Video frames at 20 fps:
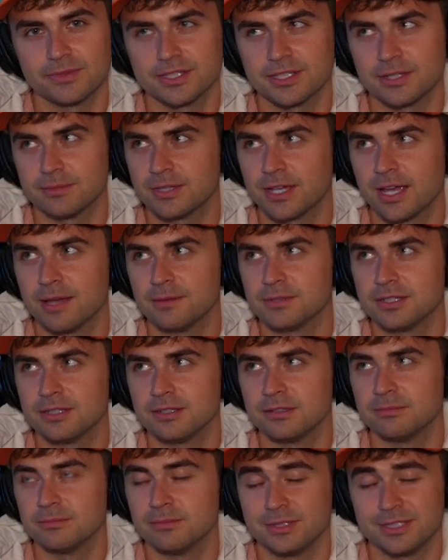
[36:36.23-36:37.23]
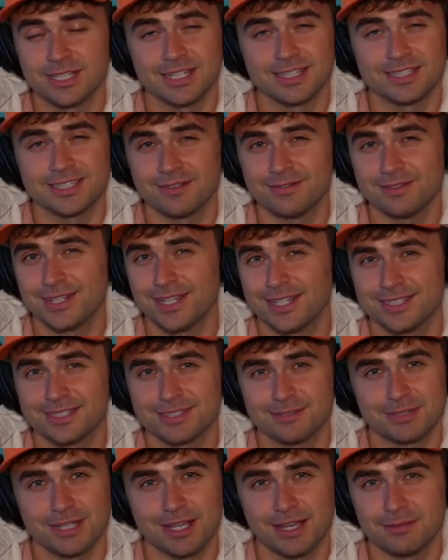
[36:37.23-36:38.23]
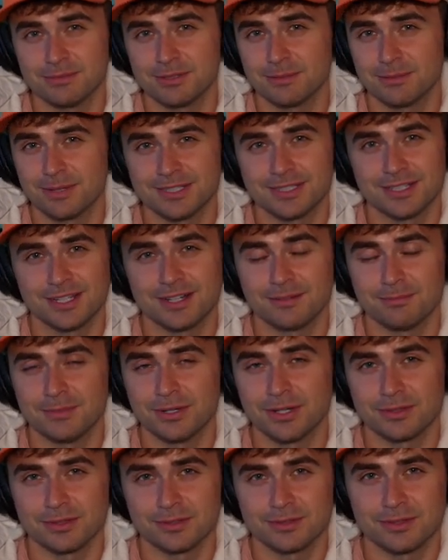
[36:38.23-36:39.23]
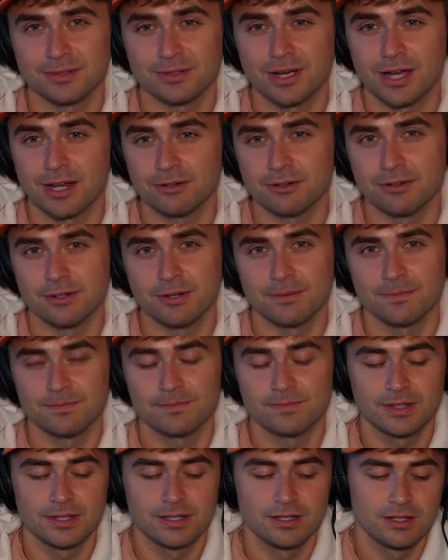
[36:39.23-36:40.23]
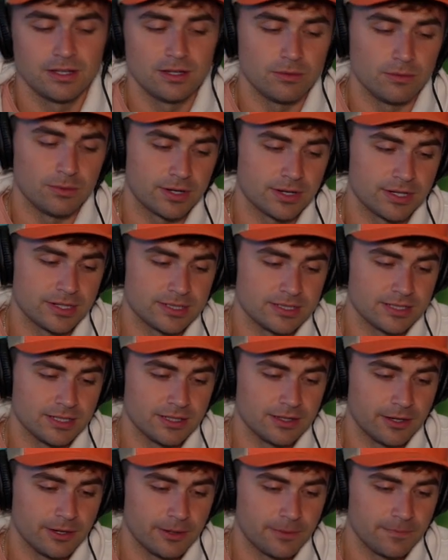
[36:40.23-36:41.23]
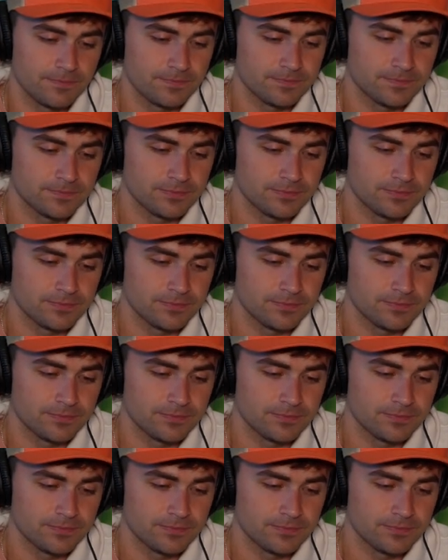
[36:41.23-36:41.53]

Sometimes it will take seven days. Sometimes it might take a month or two. I don't know. We're gonna see though.